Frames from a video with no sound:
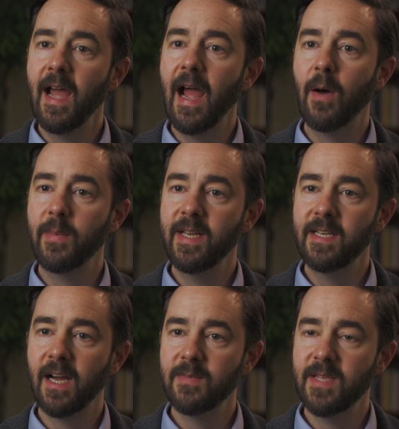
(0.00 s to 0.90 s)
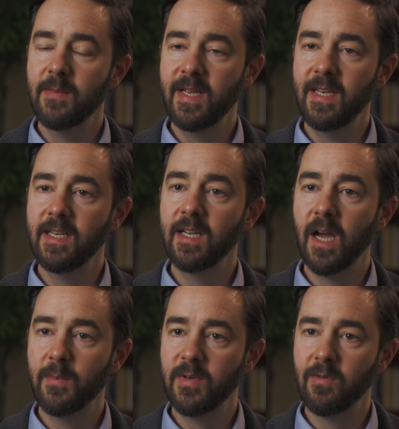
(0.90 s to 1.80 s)
how many times they may need to
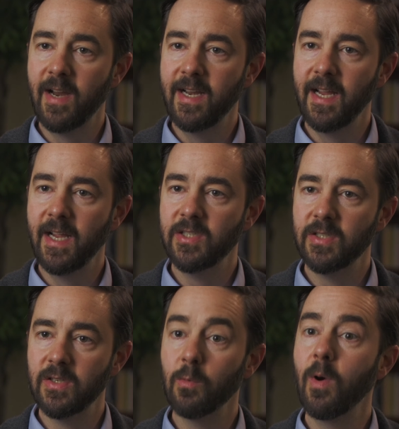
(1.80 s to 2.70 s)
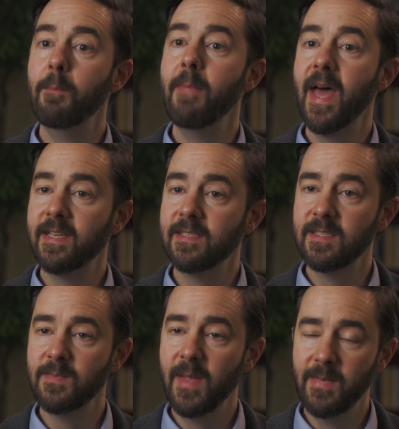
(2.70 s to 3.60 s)
come to radiation or what
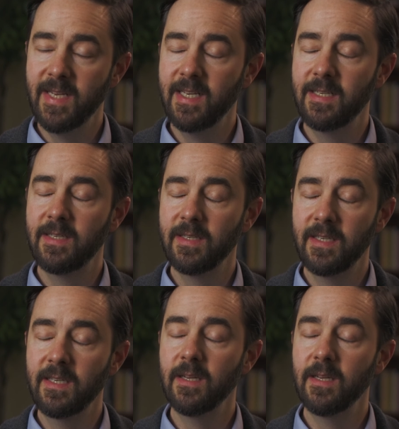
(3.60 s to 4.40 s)
medicines may need to